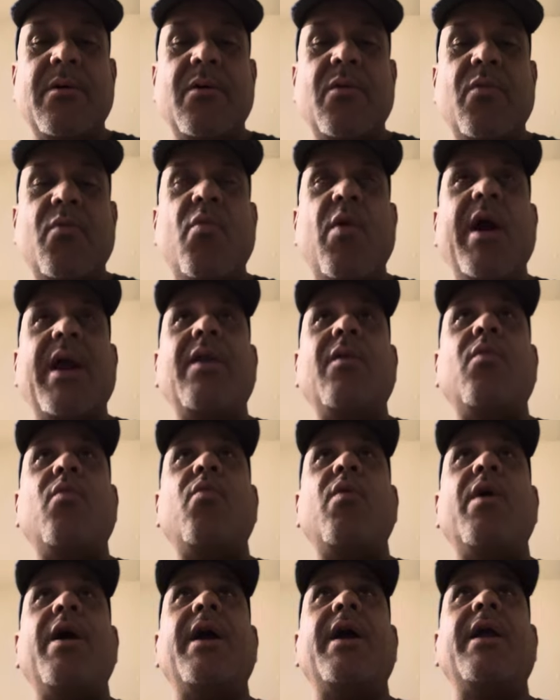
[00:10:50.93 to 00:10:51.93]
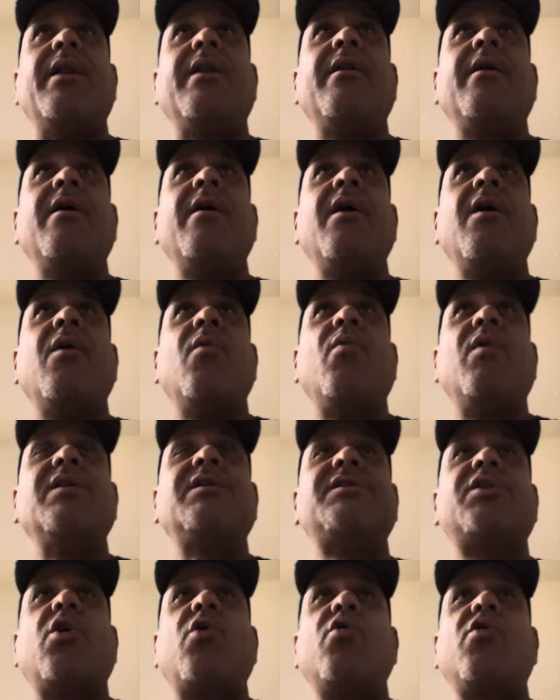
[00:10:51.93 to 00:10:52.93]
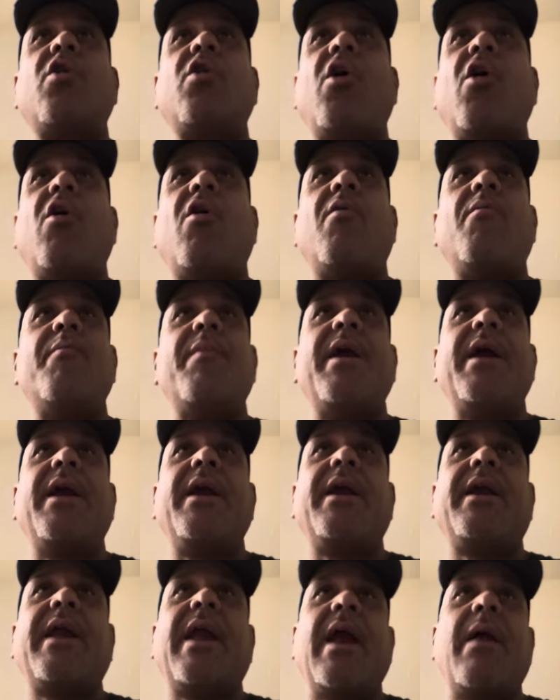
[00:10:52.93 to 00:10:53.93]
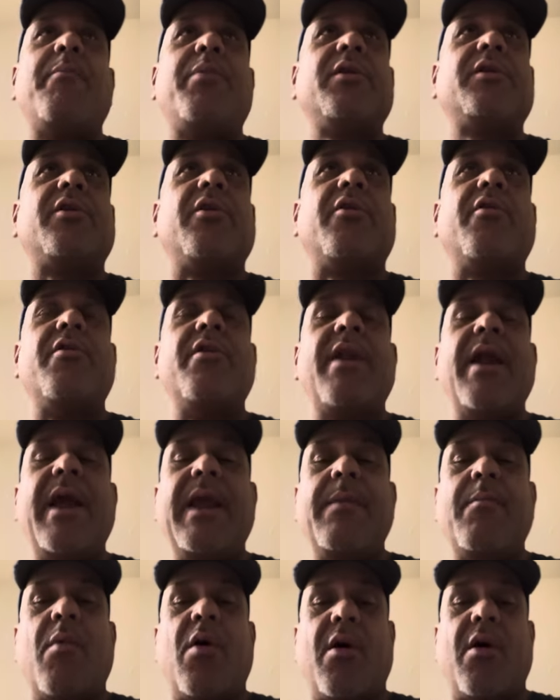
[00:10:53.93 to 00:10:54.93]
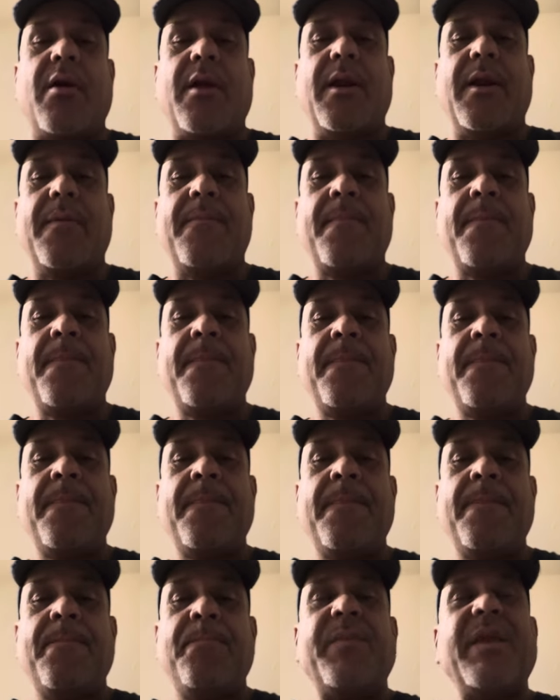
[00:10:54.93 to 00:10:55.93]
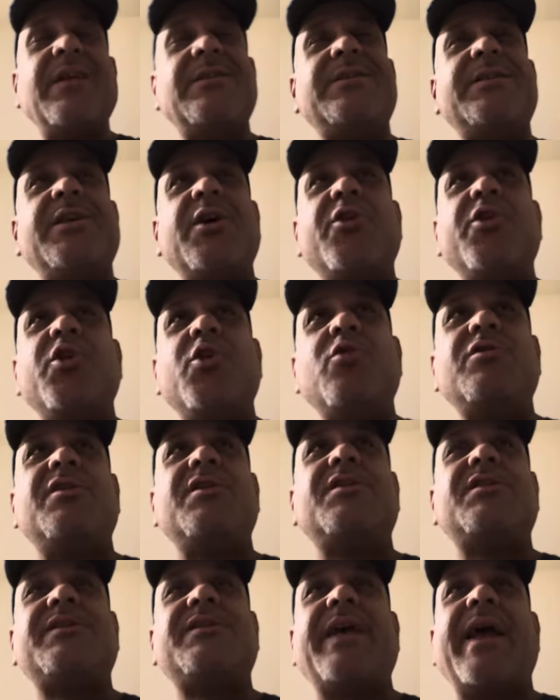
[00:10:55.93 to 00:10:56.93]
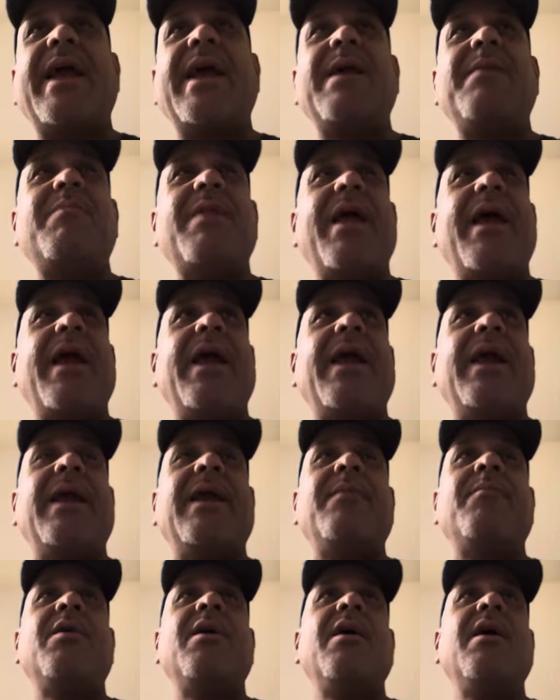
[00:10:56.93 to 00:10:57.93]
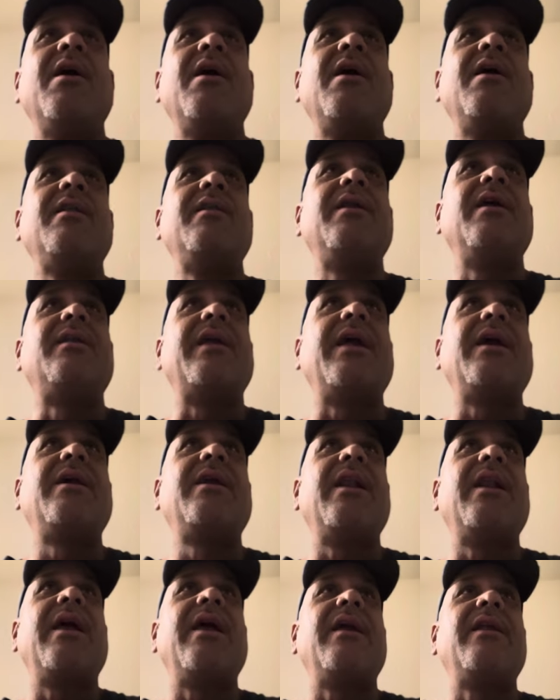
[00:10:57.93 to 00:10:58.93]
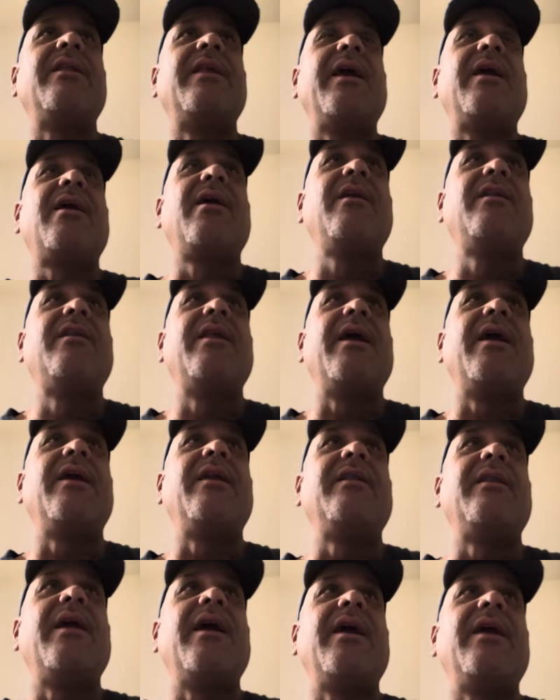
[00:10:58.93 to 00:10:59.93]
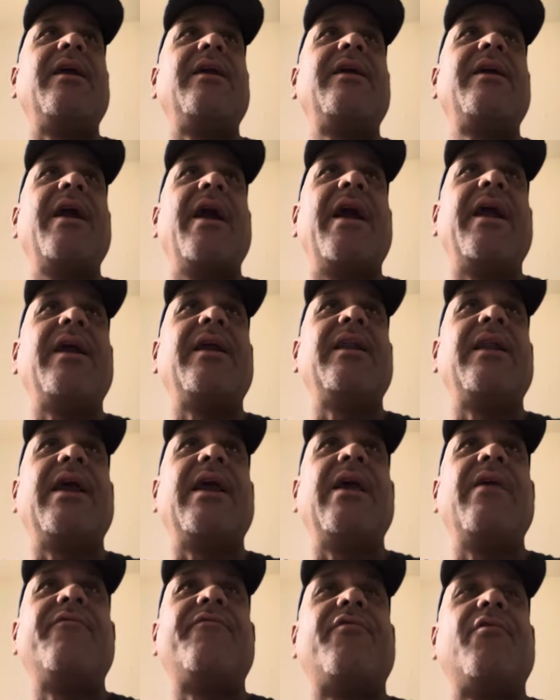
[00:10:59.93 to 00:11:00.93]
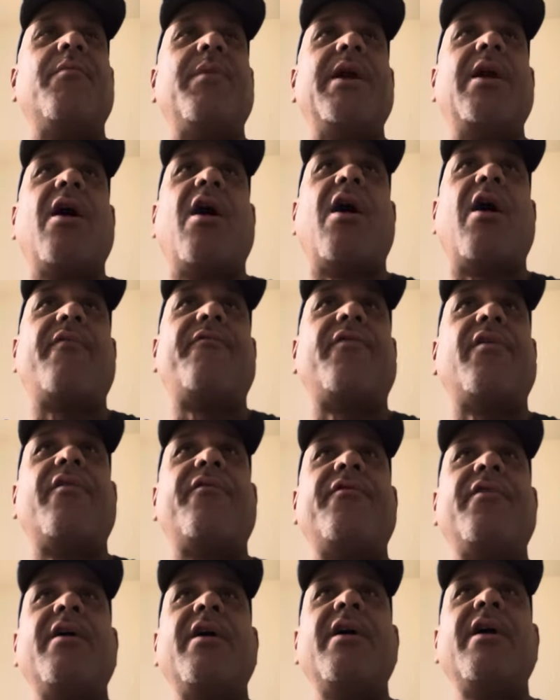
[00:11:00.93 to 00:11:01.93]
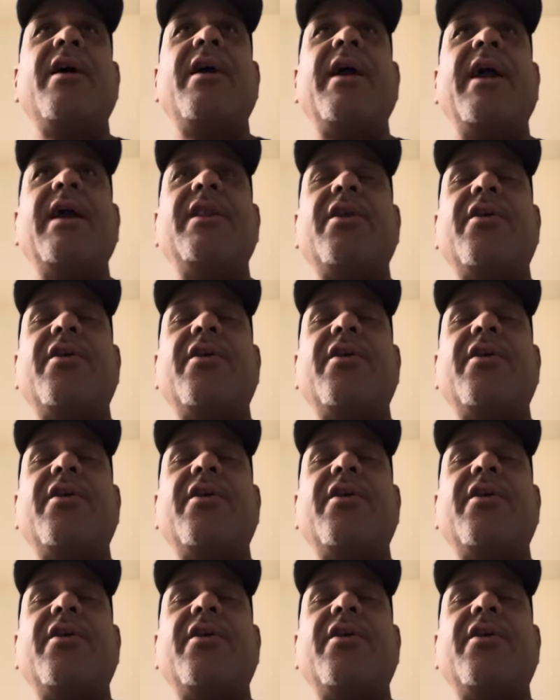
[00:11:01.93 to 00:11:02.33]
When so-called men can't put their name on it, they still use the same name that they gained infamy off of in